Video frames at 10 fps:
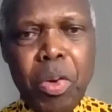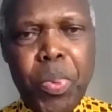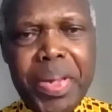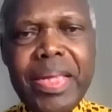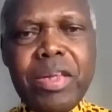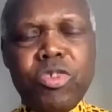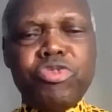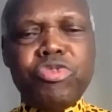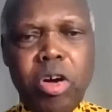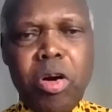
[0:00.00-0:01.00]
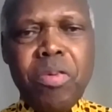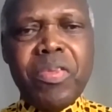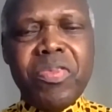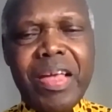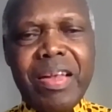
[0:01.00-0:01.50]
We need to
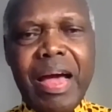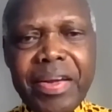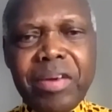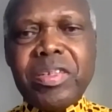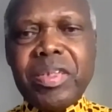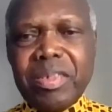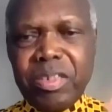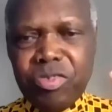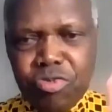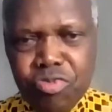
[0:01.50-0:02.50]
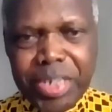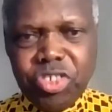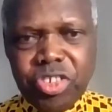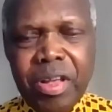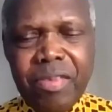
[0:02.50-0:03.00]
show that our continent is
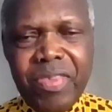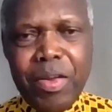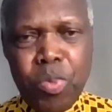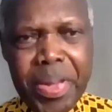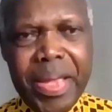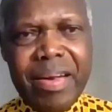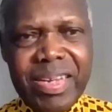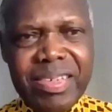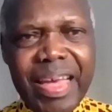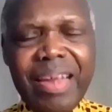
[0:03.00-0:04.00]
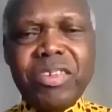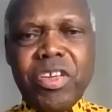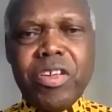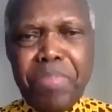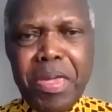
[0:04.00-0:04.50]
rich, that we are
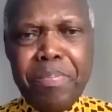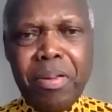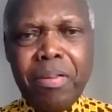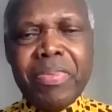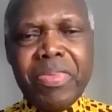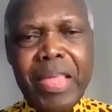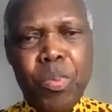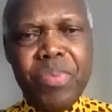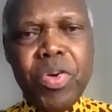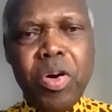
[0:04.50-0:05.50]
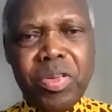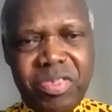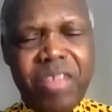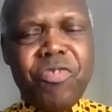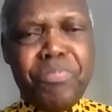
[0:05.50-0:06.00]
intelligent people, that we've got
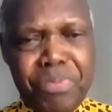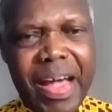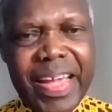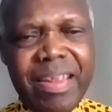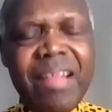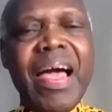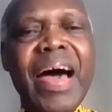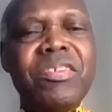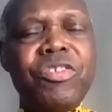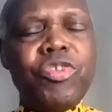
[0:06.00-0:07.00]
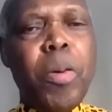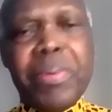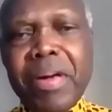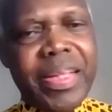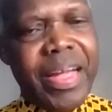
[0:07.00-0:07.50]
self-pride, and
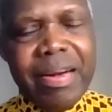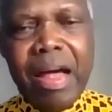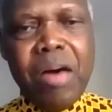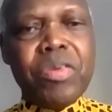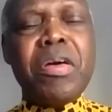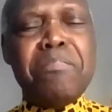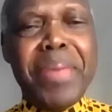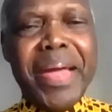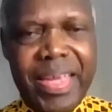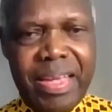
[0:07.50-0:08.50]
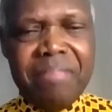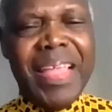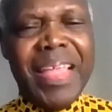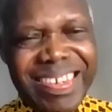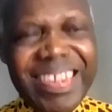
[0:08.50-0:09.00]
stop running around begging.
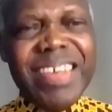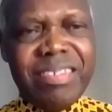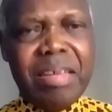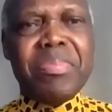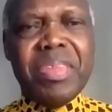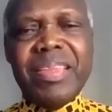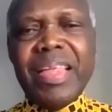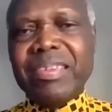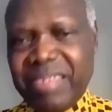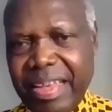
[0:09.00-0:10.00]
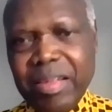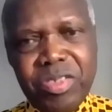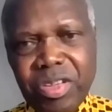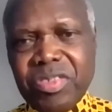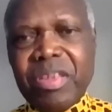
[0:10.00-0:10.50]
It is something that
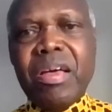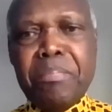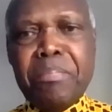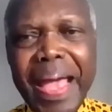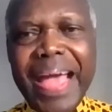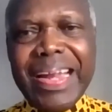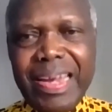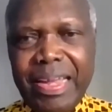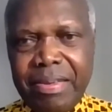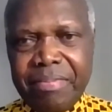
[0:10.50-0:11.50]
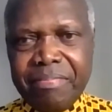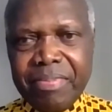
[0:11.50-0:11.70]
sells us badly.